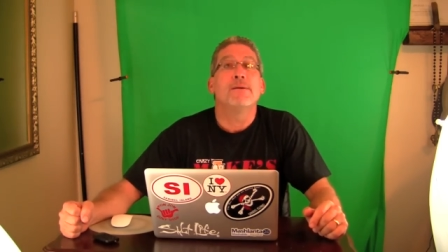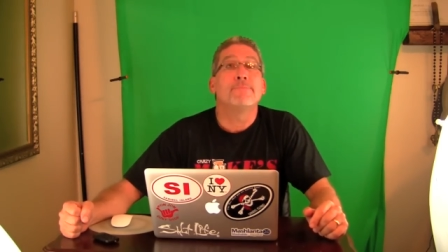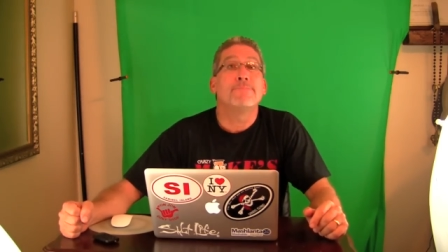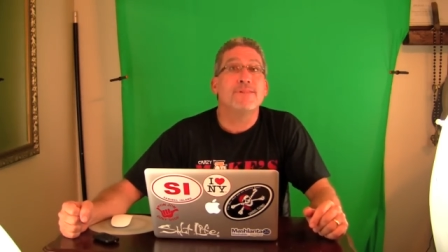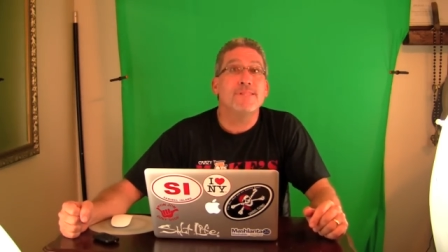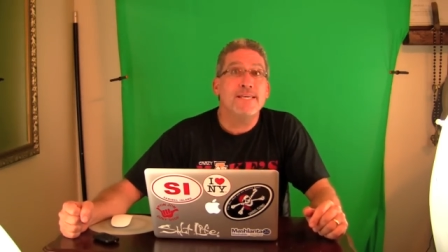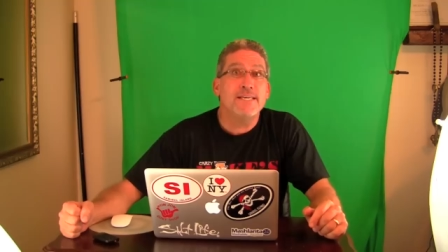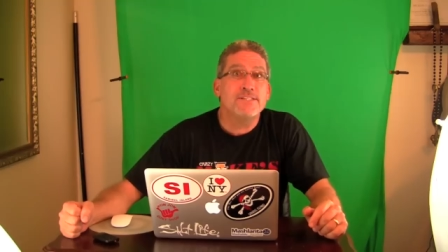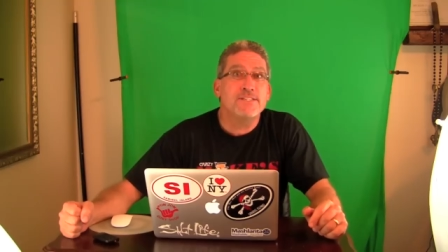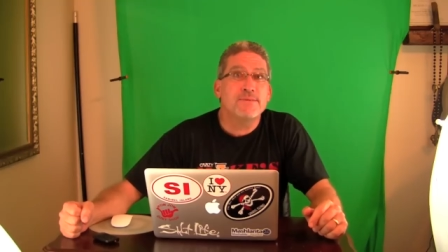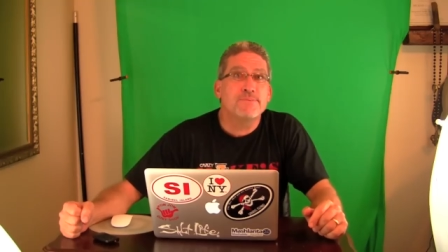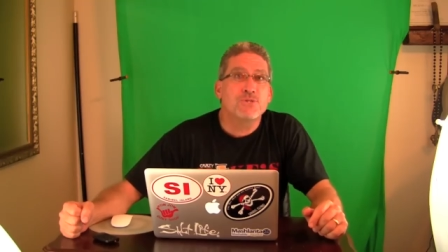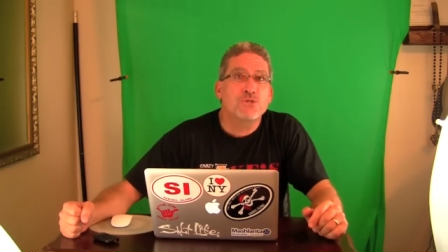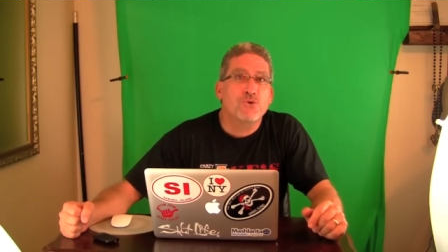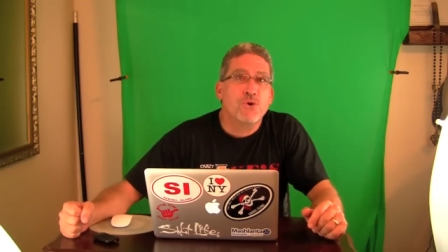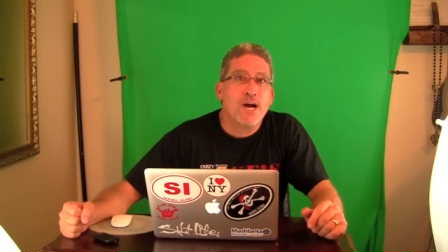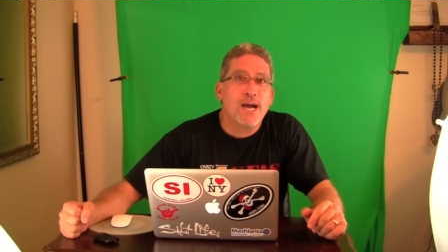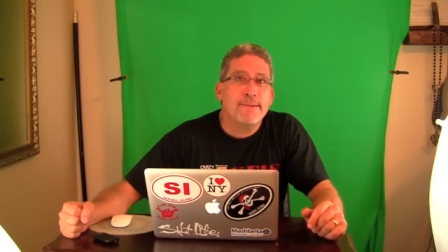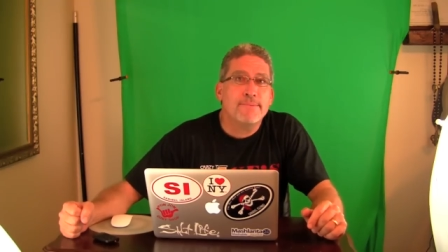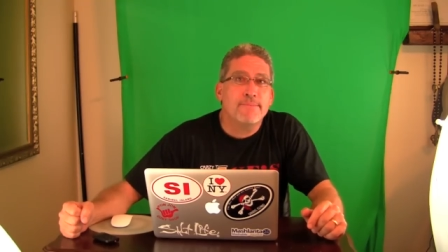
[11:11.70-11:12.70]
please
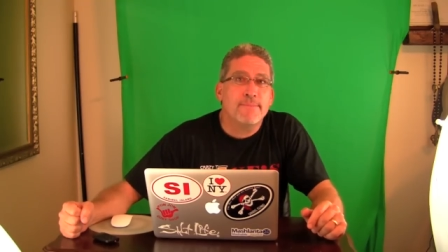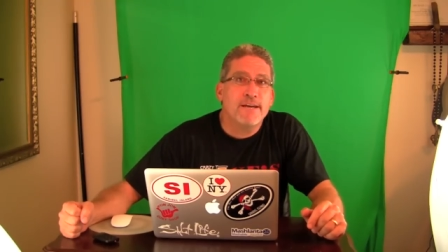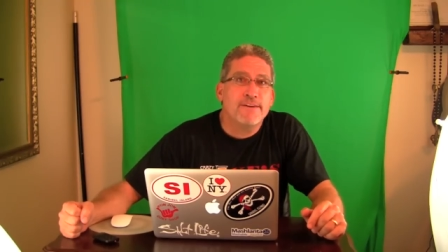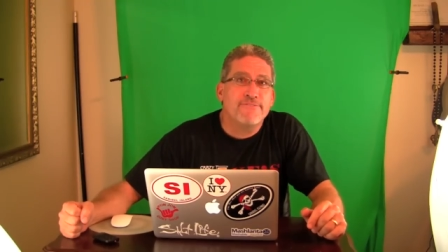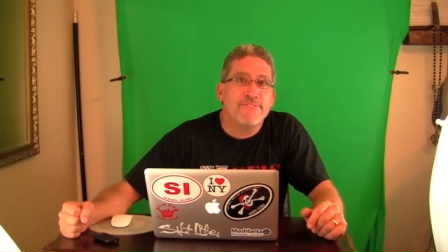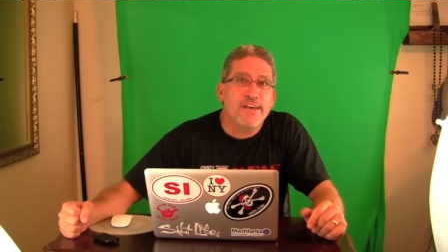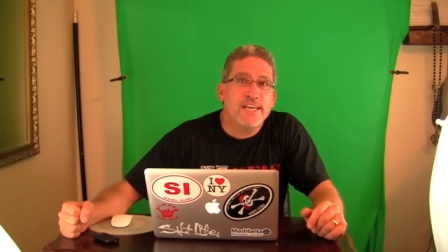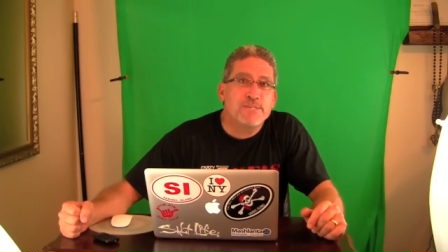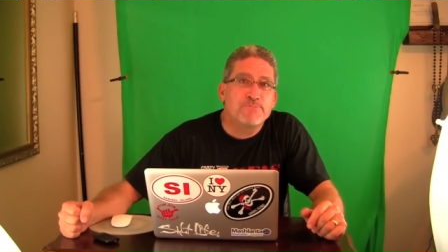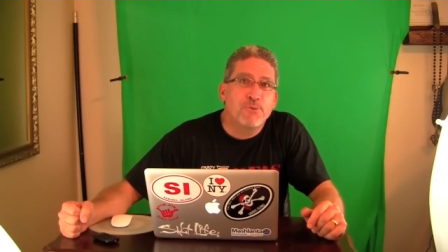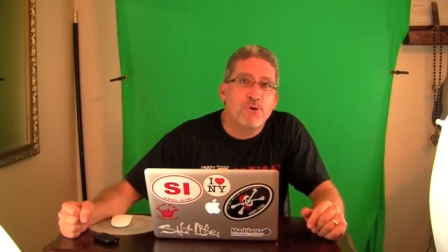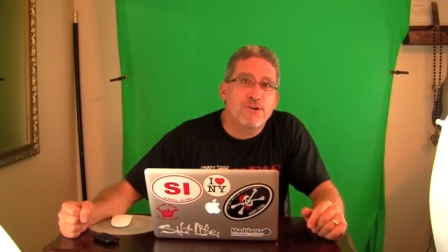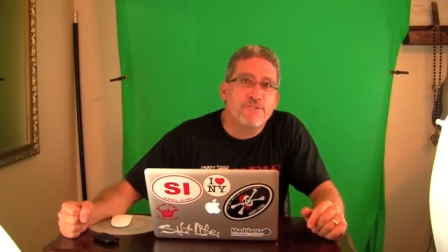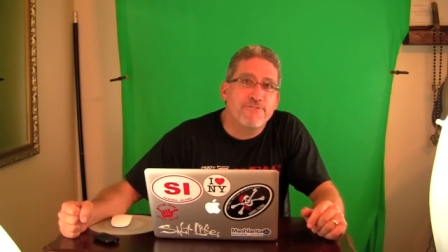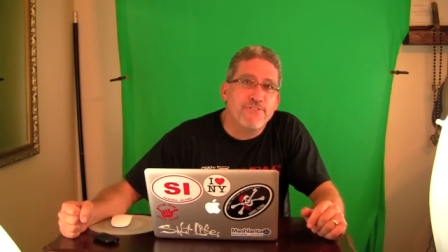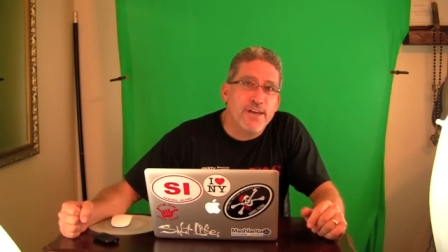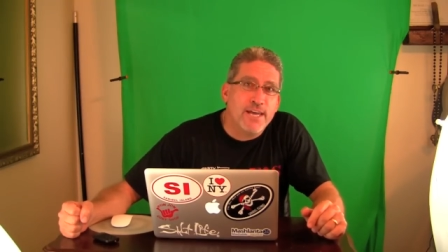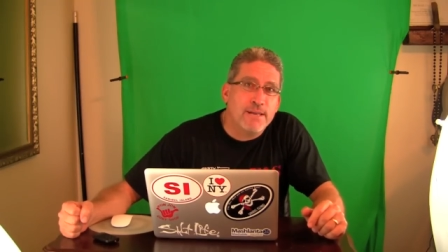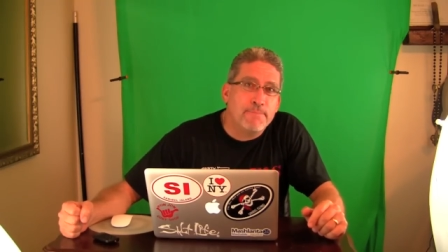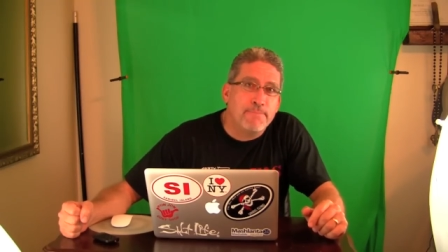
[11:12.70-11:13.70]
subscribe to my
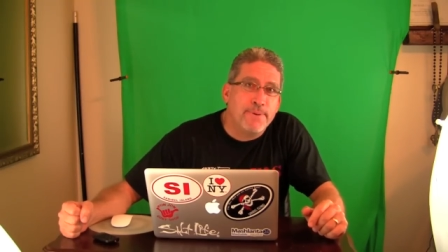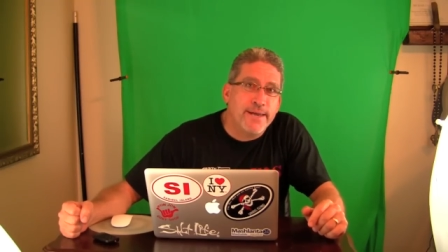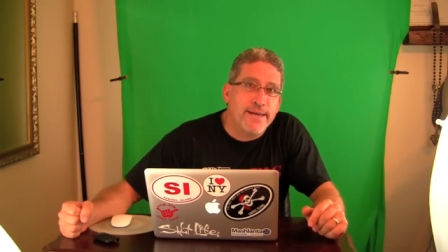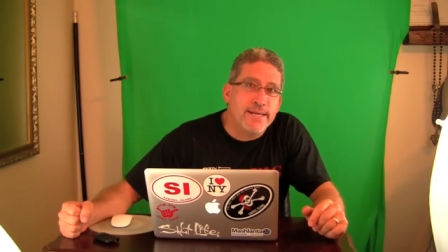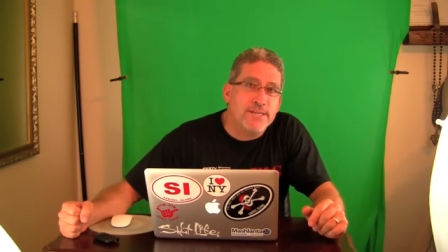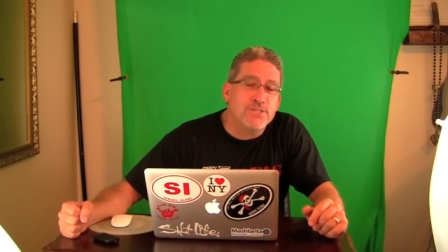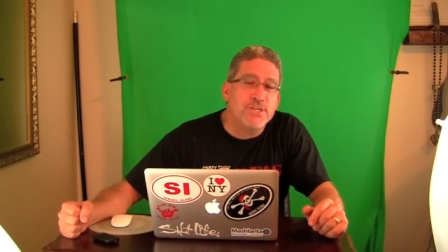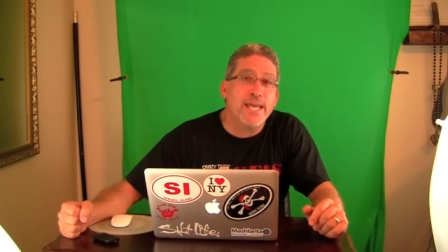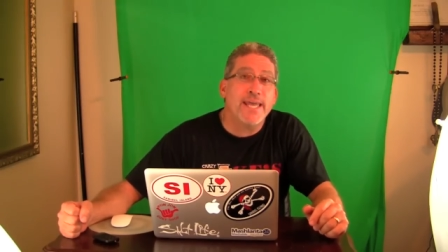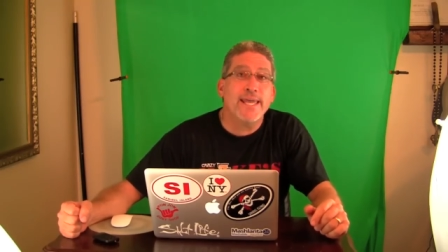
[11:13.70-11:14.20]
Facebook fan page.